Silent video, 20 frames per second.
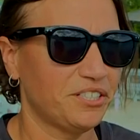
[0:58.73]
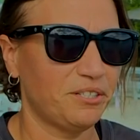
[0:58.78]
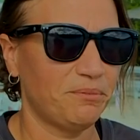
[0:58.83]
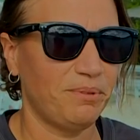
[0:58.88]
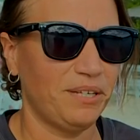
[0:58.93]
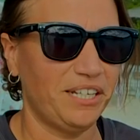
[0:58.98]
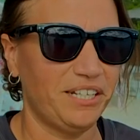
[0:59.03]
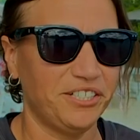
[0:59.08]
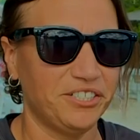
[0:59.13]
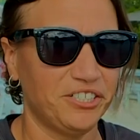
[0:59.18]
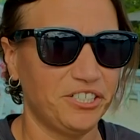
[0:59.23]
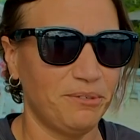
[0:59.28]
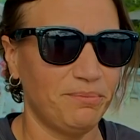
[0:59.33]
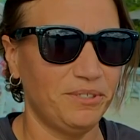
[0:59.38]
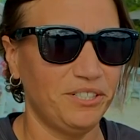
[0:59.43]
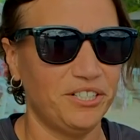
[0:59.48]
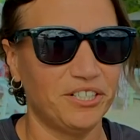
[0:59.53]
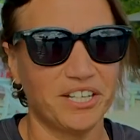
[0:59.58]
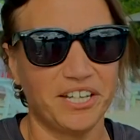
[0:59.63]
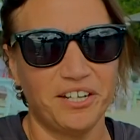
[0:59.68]
an abandoned ship
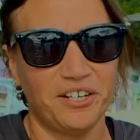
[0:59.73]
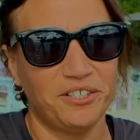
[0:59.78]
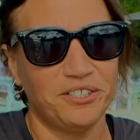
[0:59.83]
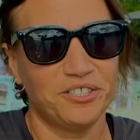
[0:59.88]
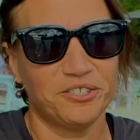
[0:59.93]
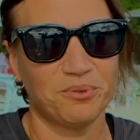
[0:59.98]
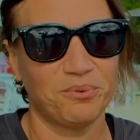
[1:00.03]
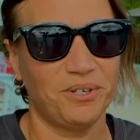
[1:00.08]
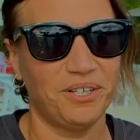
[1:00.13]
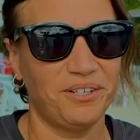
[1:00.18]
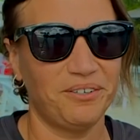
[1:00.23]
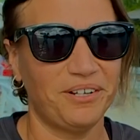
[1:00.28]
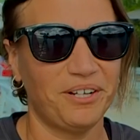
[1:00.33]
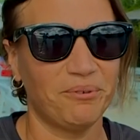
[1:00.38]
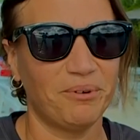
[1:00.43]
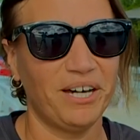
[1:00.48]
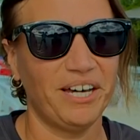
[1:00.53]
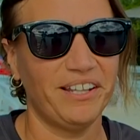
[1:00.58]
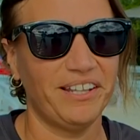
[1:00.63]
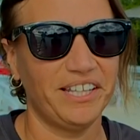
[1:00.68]
and you're kind of just
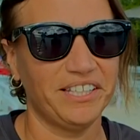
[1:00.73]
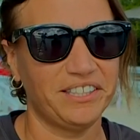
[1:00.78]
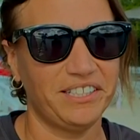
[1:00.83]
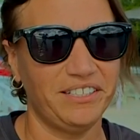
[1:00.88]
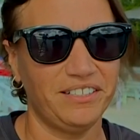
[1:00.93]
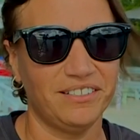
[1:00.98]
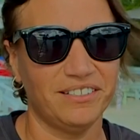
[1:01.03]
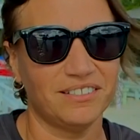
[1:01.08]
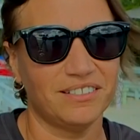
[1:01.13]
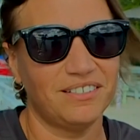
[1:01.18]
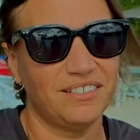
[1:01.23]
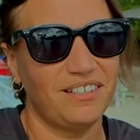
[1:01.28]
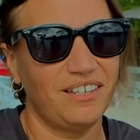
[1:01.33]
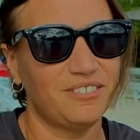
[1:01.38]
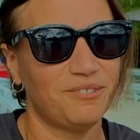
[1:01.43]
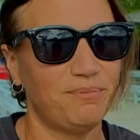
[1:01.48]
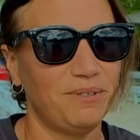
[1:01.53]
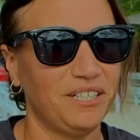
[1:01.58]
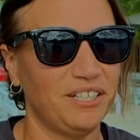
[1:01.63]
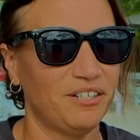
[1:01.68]
wondering, wow, that thing
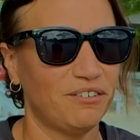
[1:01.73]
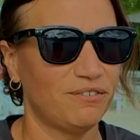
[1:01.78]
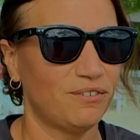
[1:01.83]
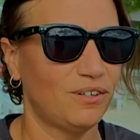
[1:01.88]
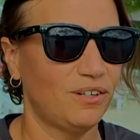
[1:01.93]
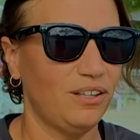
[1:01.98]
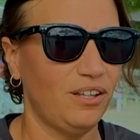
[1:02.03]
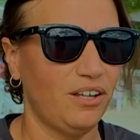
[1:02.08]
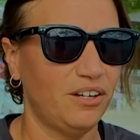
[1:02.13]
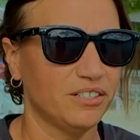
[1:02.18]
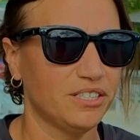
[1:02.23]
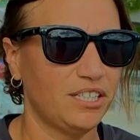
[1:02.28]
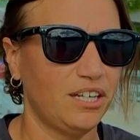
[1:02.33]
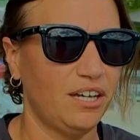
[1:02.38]
has been here for a long